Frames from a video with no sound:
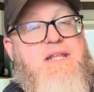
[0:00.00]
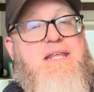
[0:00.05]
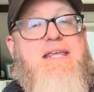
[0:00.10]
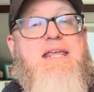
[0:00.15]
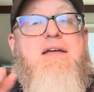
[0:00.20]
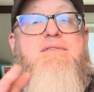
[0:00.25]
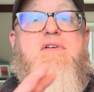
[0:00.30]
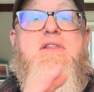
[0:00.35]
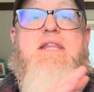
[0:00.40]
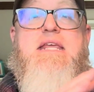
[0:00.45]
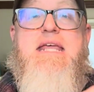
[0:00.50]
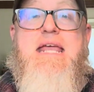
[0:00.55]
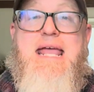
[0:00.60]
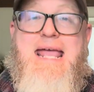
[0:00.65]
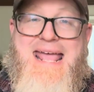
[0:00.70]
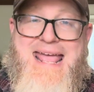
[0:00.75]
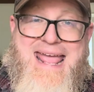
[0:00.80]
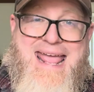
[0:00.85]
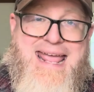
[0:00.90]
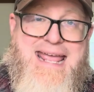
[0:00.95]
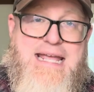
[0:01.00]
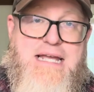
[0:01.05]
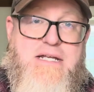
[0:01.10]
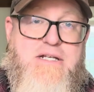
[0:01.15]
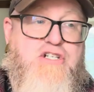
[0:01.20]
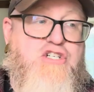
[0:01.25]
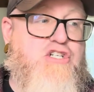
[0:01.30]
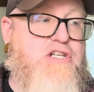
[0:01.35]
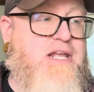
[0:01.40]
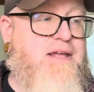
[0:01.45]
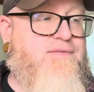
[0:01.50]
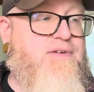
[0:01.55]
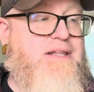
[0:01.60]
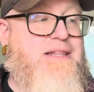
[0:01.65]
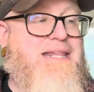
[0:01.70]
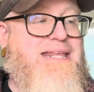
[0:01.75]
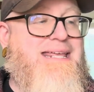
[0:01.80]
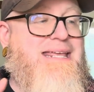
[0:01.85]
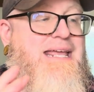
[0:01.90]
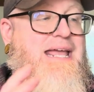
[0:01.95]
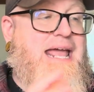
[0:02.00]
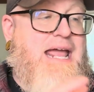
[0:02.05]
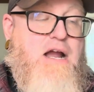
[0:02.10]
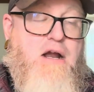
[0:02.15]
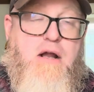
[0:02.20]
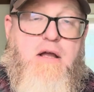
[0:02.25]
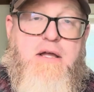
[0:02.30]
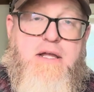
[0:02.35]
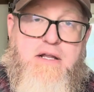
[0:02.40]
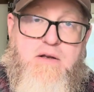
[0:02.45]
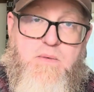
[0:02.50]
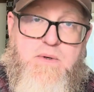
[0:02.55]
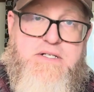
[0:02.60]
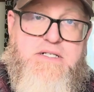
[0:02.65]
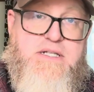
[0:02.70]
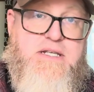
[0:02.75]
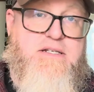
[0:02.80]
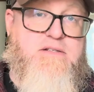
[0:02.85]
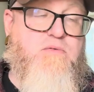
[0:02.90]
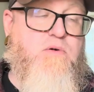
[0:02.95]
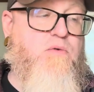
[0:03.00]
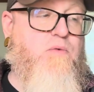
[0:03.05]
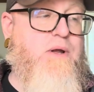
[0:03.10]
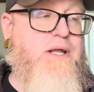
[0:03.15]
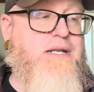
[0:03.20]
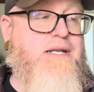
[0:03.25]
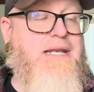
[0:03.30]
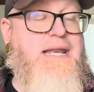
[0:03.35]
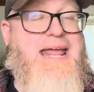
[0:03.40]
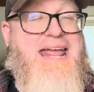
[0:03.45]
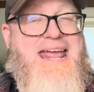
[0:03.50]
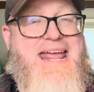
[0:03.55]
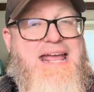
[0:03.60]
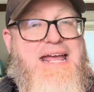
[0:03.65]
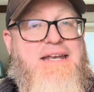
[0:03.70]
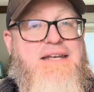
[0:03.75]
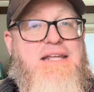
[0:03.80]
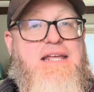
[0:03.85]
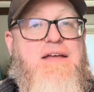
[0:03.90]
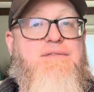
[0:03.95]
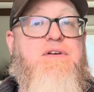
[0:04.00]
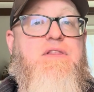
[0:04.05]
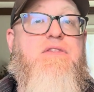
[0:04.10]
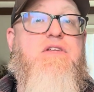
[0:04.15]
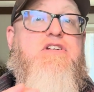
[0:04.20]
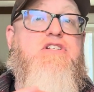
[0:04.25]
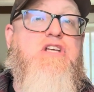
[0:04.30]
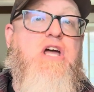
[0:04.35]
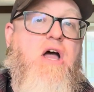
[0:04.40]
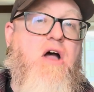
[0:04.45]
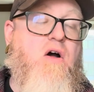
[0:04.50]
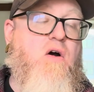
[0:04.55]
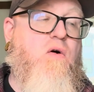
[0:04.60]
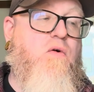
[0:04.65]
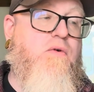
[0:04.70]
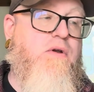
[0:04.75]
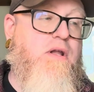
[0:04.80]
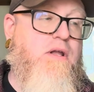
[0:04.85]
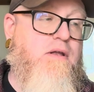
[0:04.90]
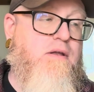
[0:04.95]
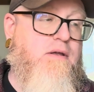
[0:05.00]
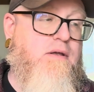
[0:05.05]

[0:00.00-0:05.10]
given the age, given the era in which these were written, and given the tone,